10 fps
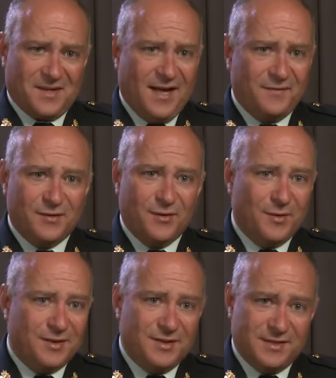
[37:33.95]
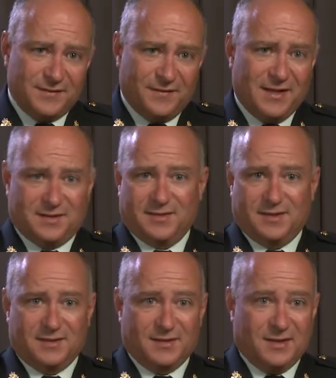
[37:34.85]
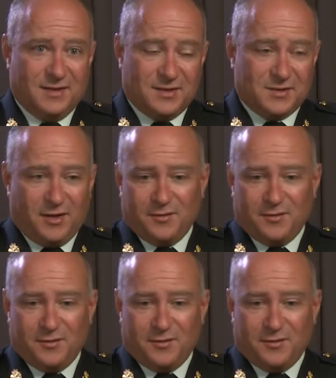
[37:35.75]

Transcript: after going to these events, and so